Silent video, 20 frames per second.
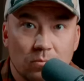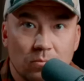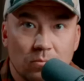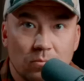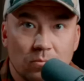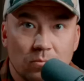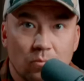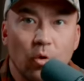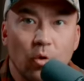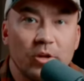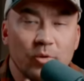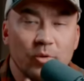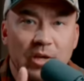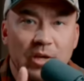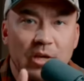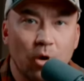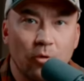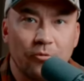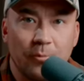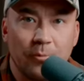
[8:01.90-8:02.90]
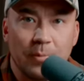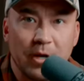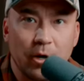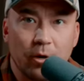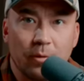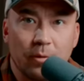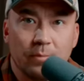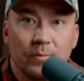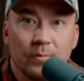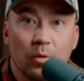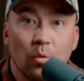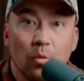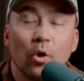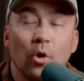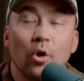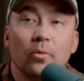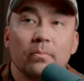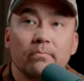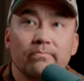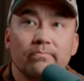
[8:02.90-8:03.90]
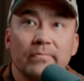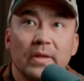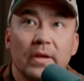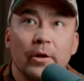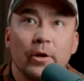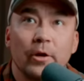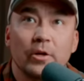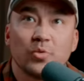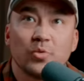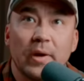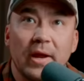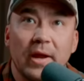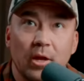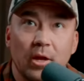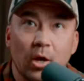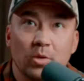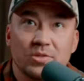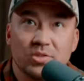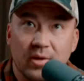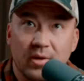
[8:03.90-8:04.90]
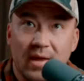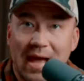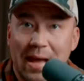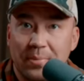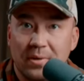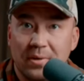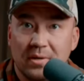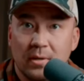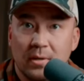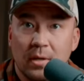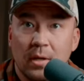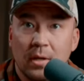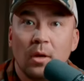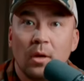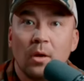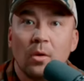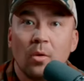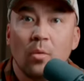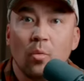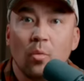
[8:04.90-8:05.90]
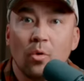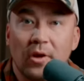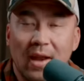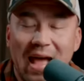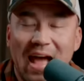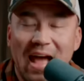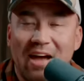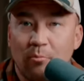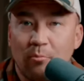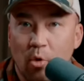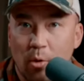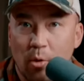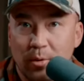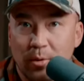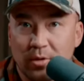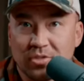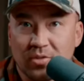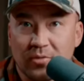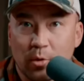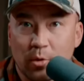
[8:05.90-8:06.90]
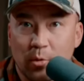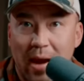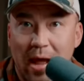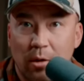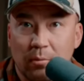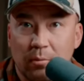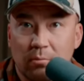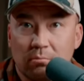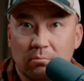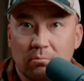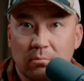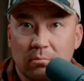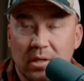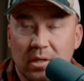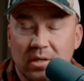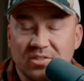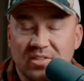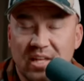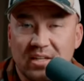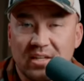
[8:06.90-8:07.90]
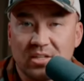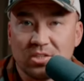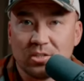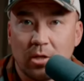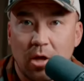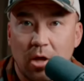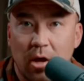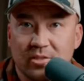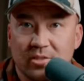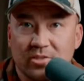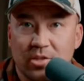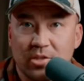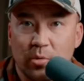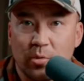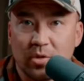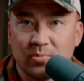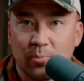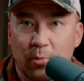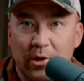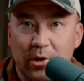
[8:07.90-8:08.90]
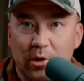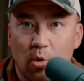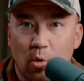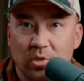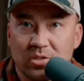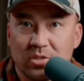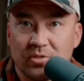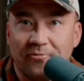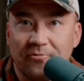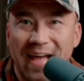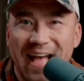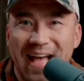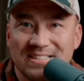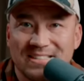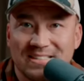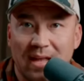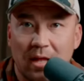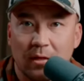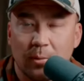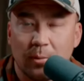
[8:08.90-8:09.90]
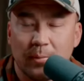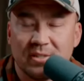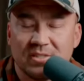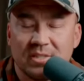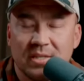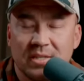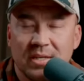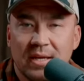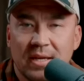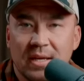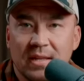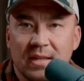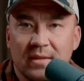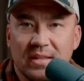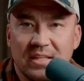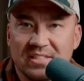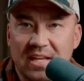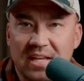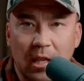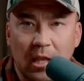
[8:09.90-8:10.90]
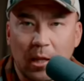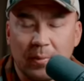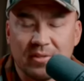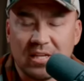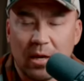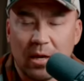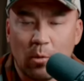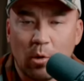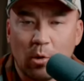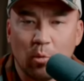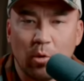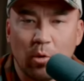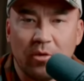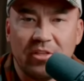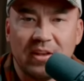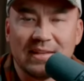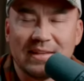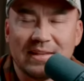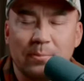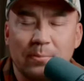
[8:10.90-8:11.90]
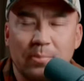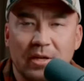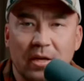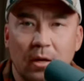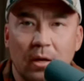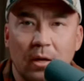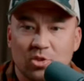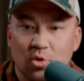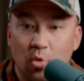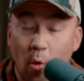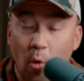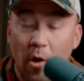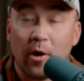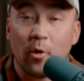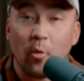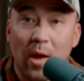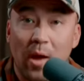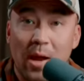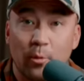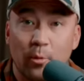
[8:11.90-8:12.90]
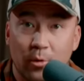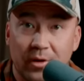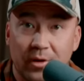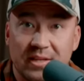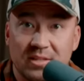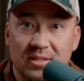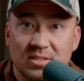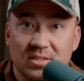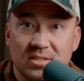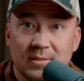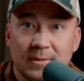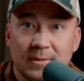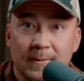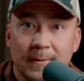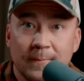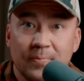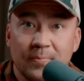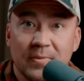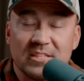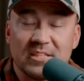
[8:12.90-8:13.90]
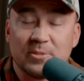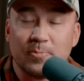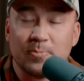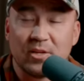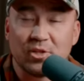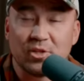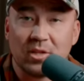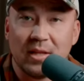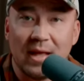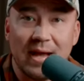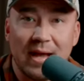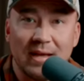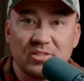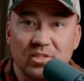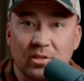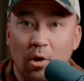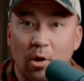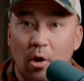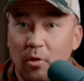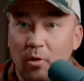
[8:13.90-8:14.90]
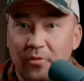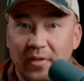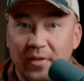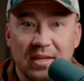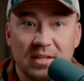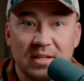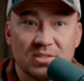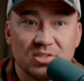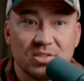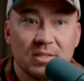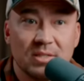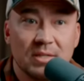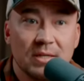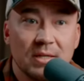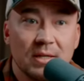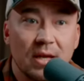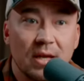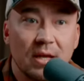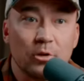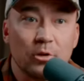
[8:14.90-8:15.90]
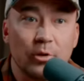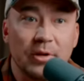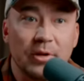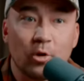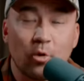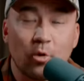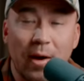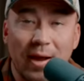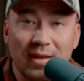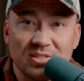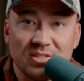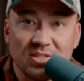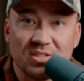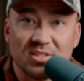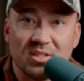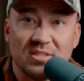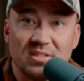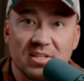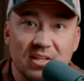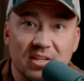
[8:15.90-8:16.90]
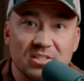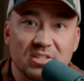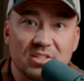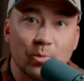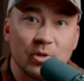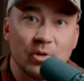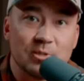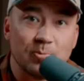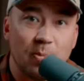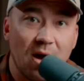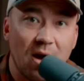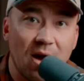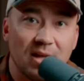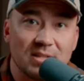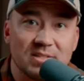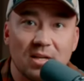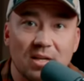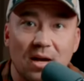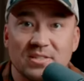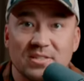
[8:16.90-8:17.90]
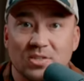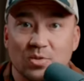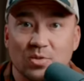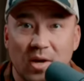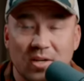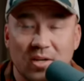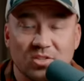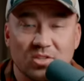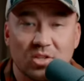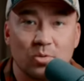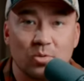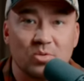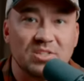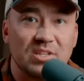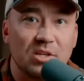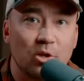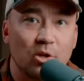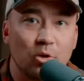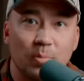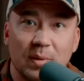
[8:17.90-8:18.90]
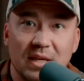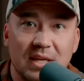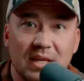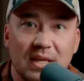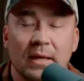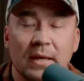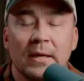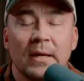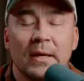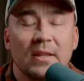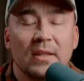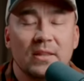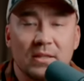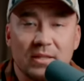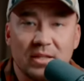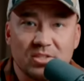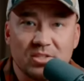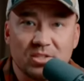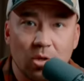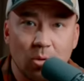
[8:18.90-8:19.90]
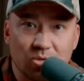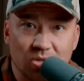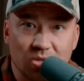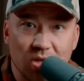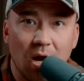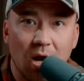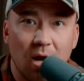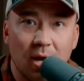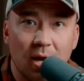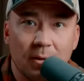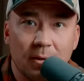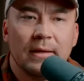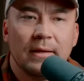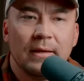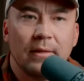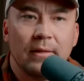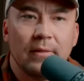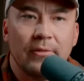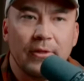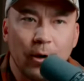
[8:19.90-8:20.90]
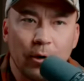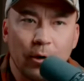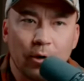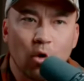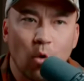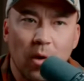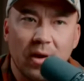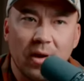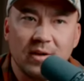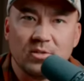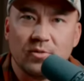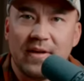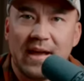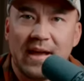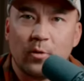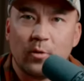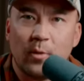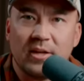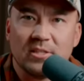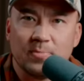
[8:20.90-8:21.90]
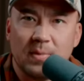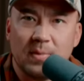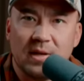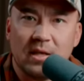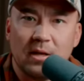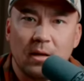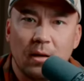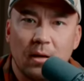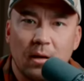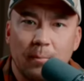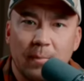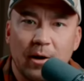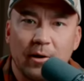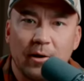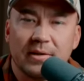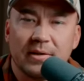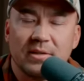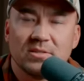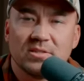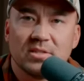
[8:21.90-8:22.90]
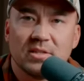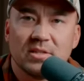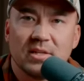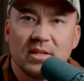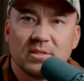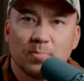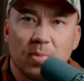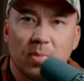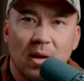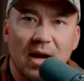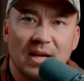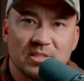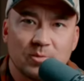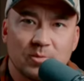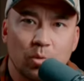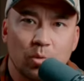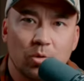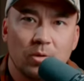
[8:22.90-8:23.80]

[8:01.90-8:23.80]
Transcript: Where did we go from here? Well, here's what I know is going to happen. We're going to have more boots on the ground because they just launched the U.S. Marine Corps' FAST elements. These elements I work with in Libya, squared away Marines that specialize in all things, including crisis, contingency response, hostage rescue, CQB. The list goes on. They're going to evacuate as many Americans as possible.